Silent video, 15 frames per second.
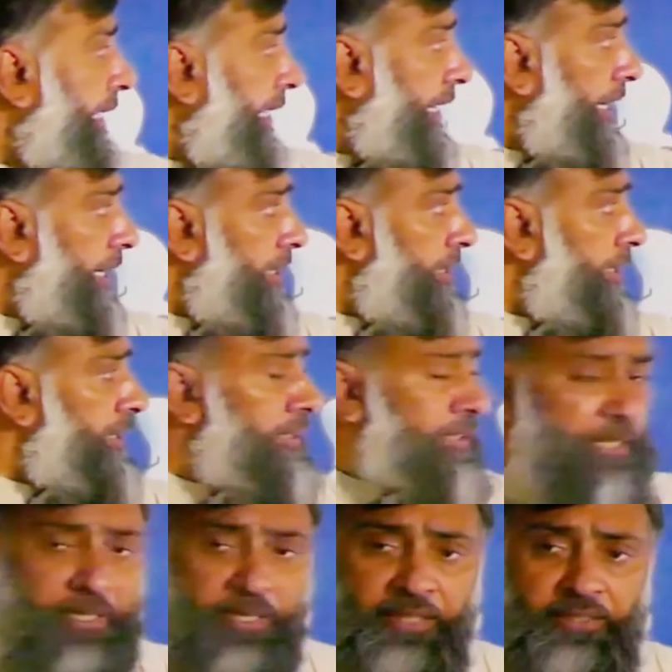here
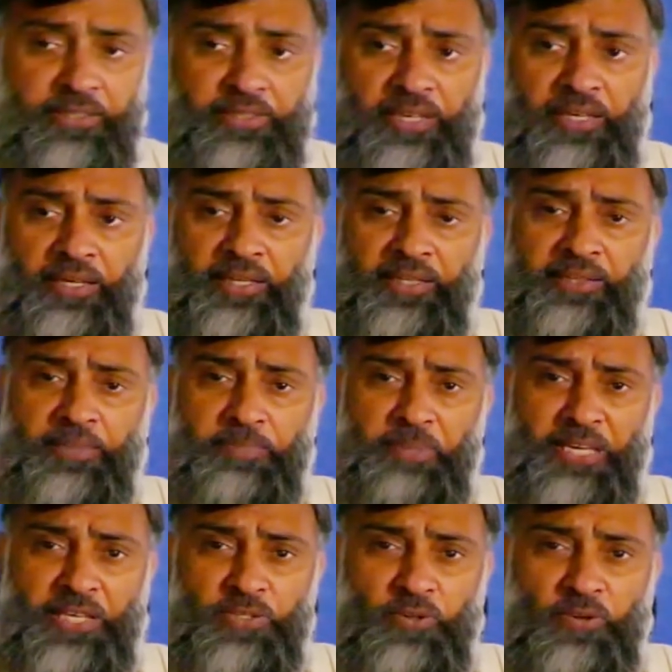in the
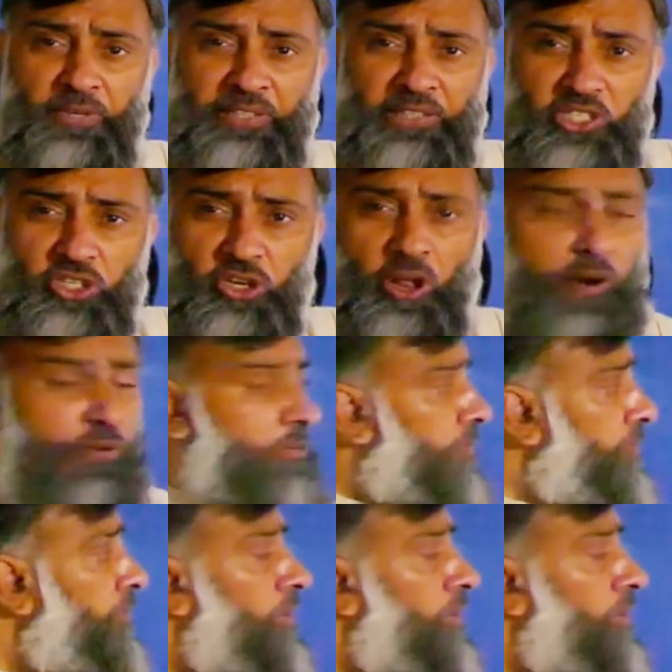place of, in the slot of